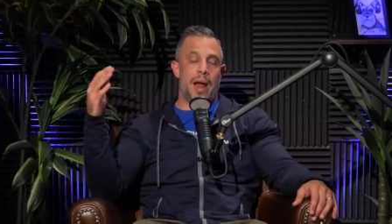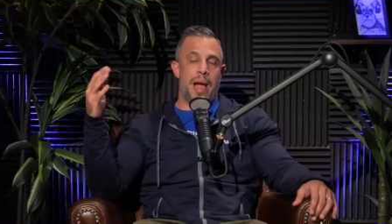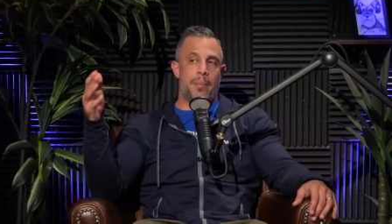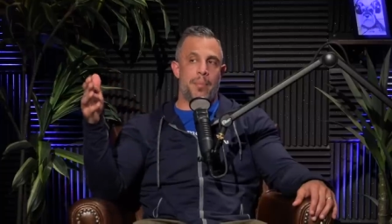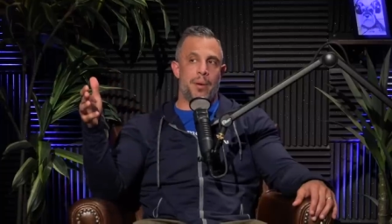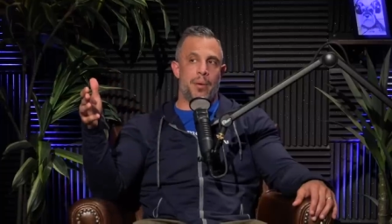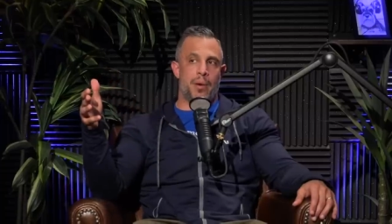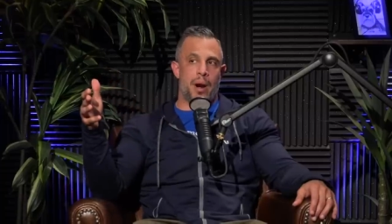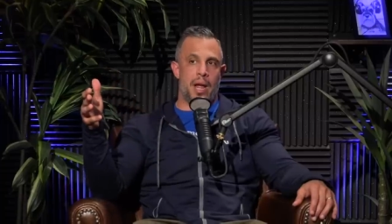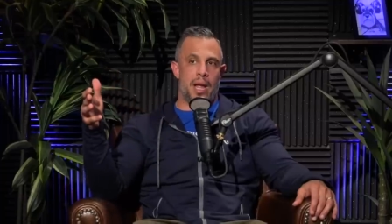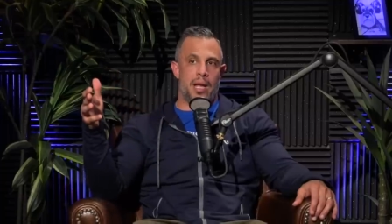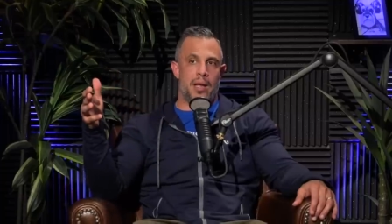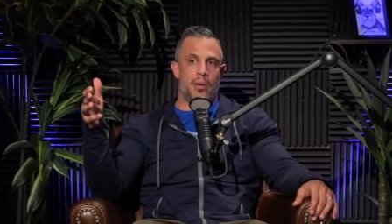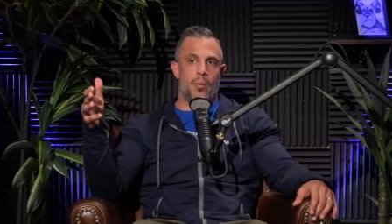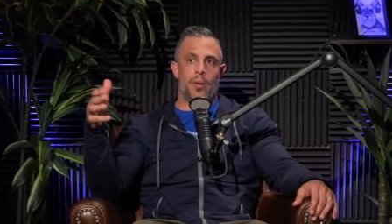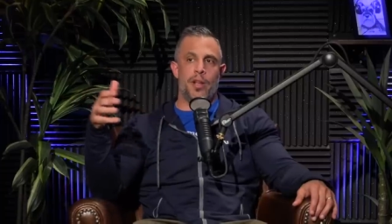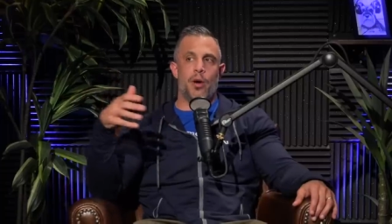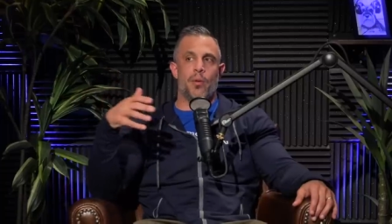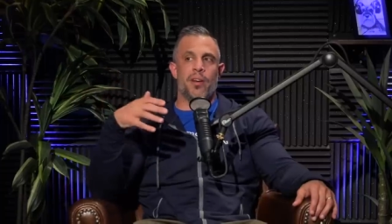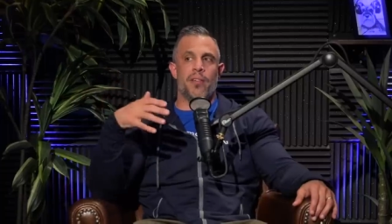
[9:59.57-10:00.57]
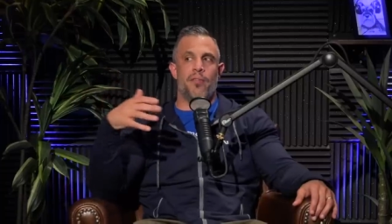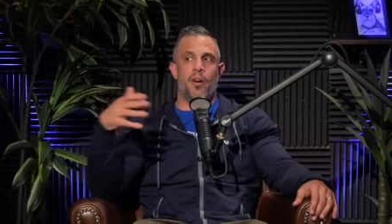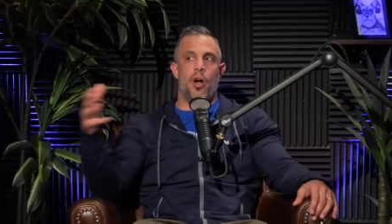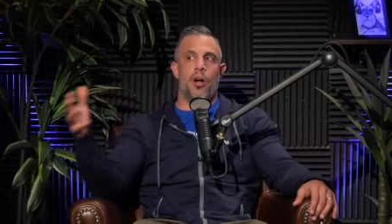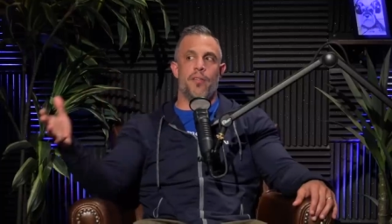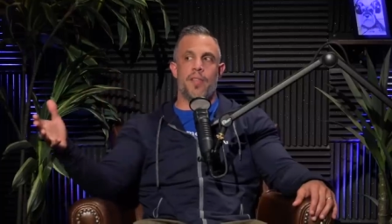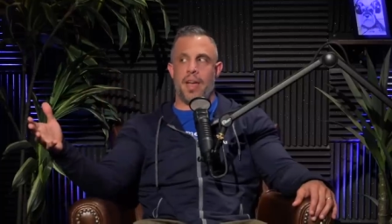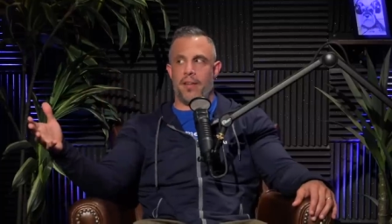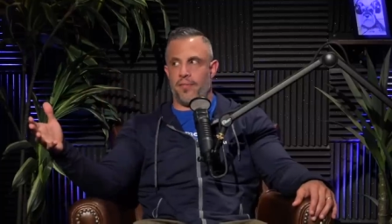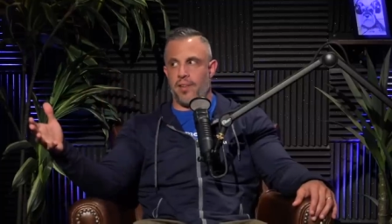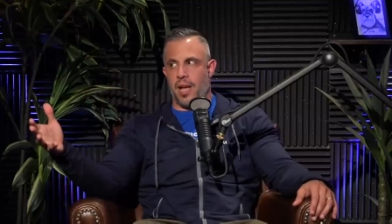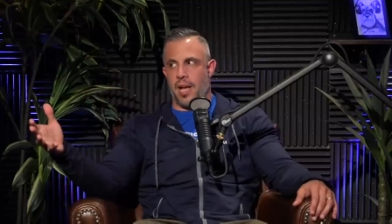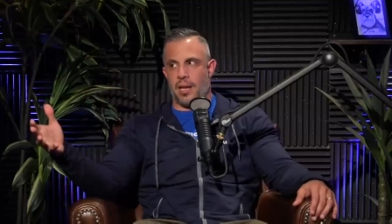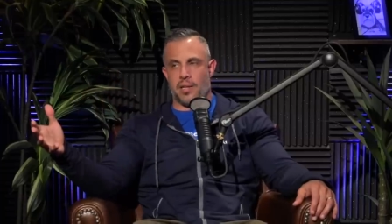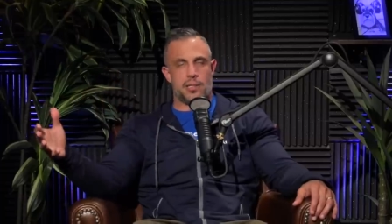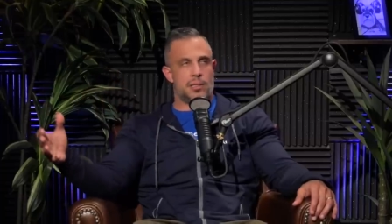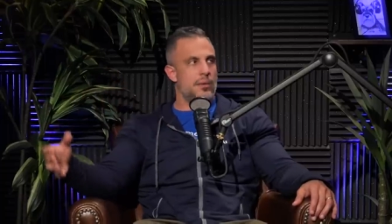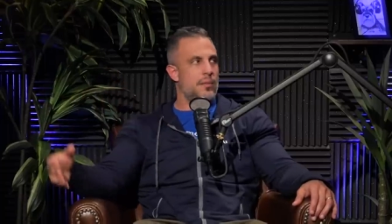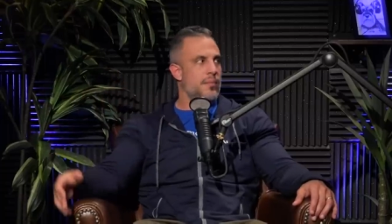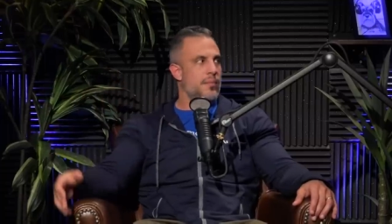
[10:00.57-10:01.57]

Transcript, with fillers: rapid well, rate. You we don't say, evolve that fast. By you